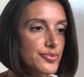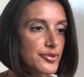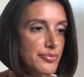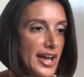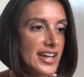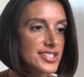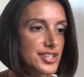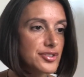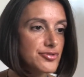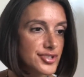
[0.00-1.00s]
brew bags
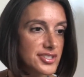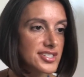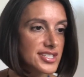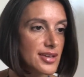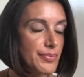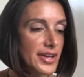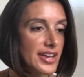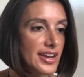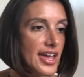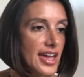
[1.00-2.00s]
that you just steep in